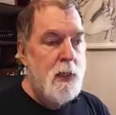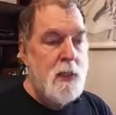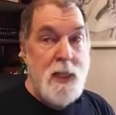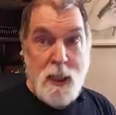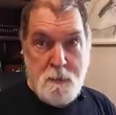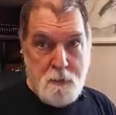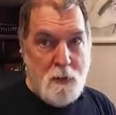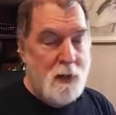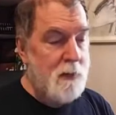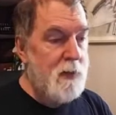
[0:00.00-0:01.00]
this
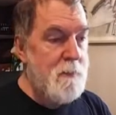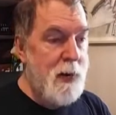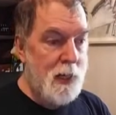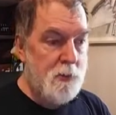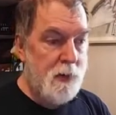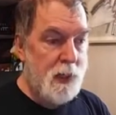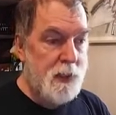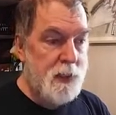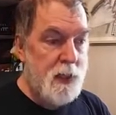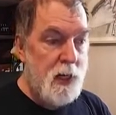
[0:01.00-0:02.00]
part of the
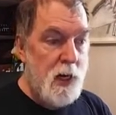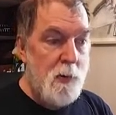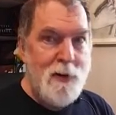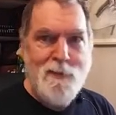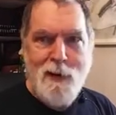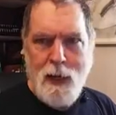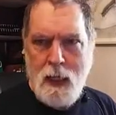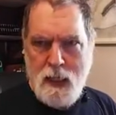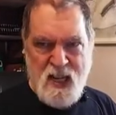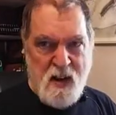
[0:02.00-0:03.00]
matrix, we've got
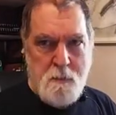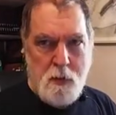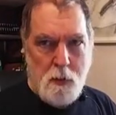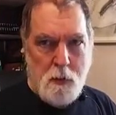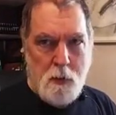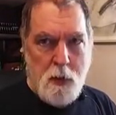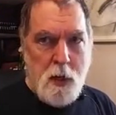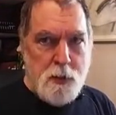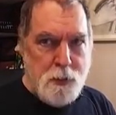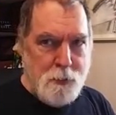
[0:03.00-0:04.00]
a number.
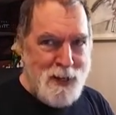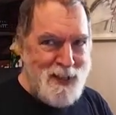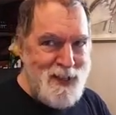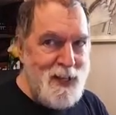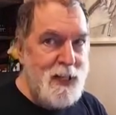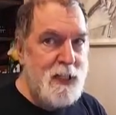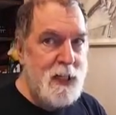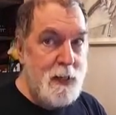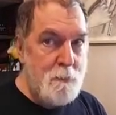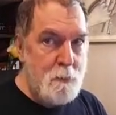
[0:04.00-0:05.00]
So this
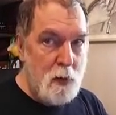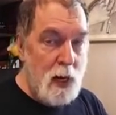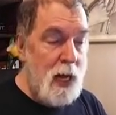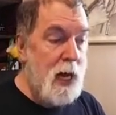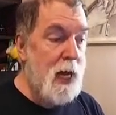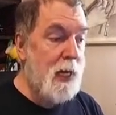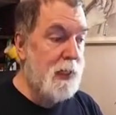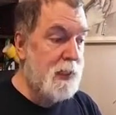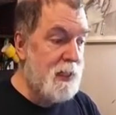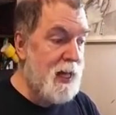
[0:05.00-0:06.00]

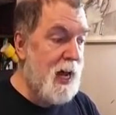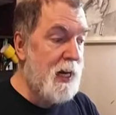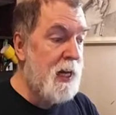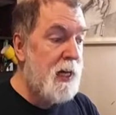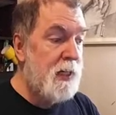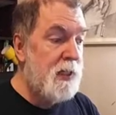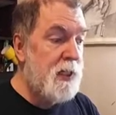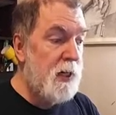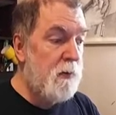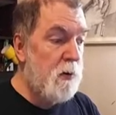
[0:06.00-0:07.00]
implies that
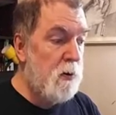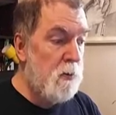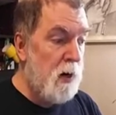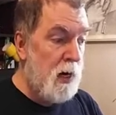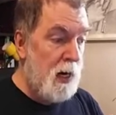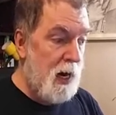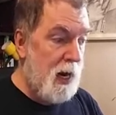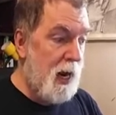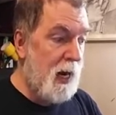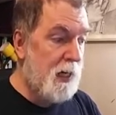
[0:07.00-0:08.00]

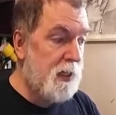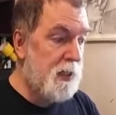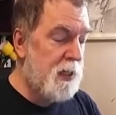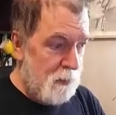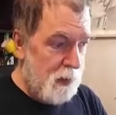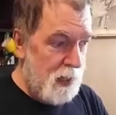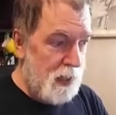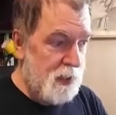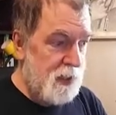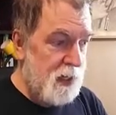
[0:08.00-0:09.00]
0x
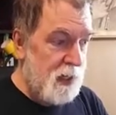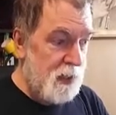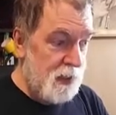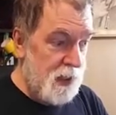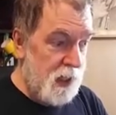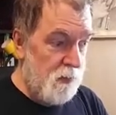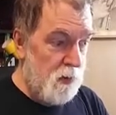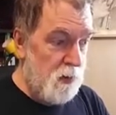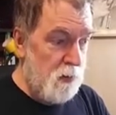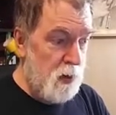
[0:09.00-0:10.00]
plus
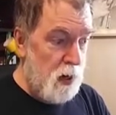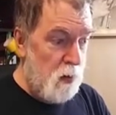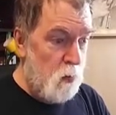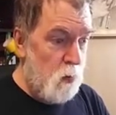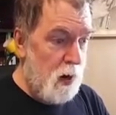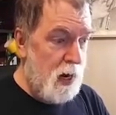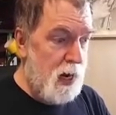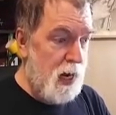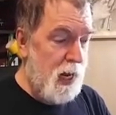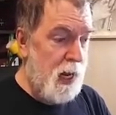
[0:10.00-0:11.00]

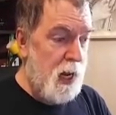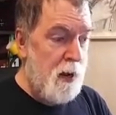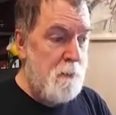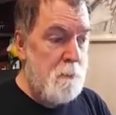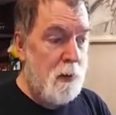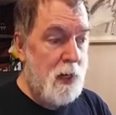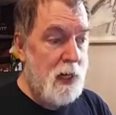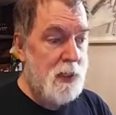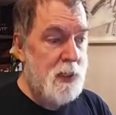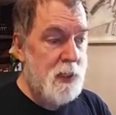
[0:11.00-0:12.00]
0y
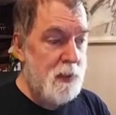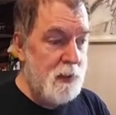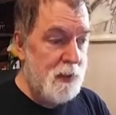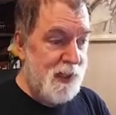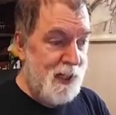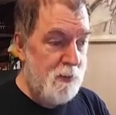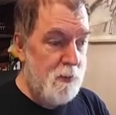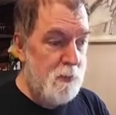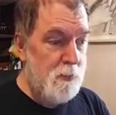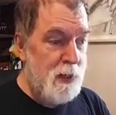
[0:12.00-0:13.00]
plus
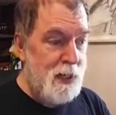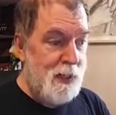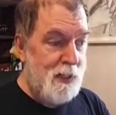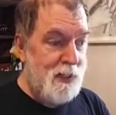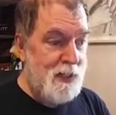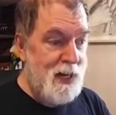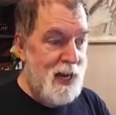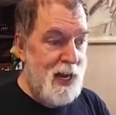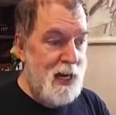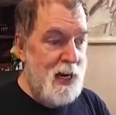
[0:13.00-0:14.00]

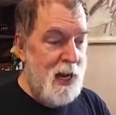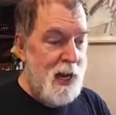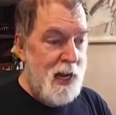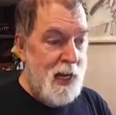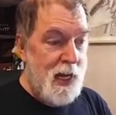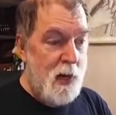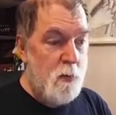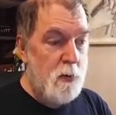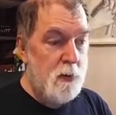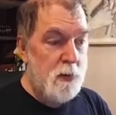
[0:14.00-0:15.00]
0z
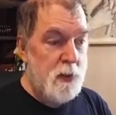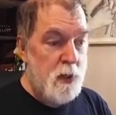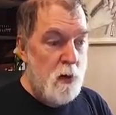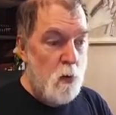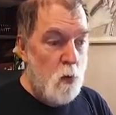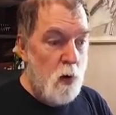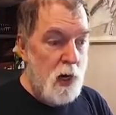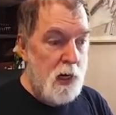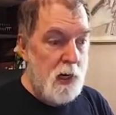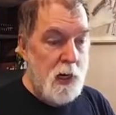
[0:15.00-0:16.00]
equals
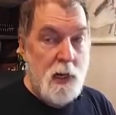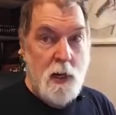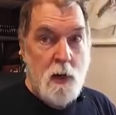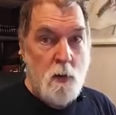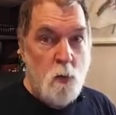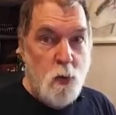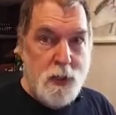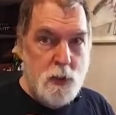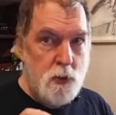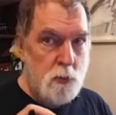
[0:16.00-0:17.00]
1,
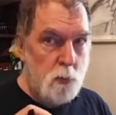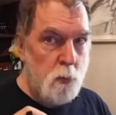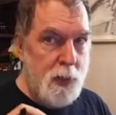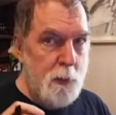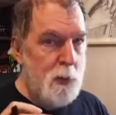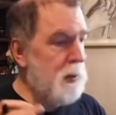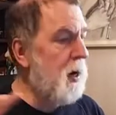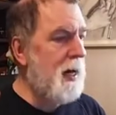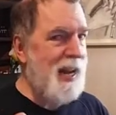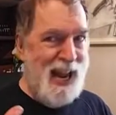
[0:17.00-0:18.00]
which we will
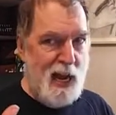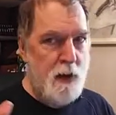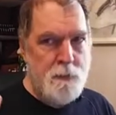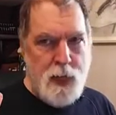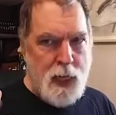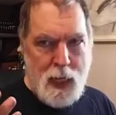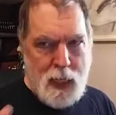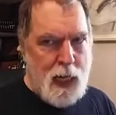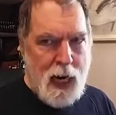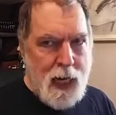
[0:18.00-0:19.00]
not have
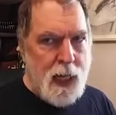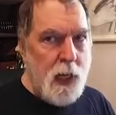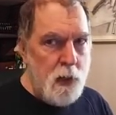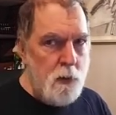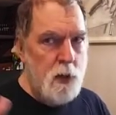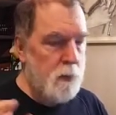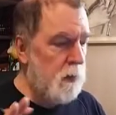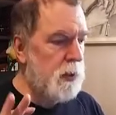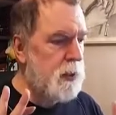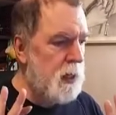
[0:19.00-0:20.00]
in any
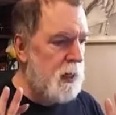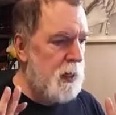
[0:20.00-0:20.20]
universe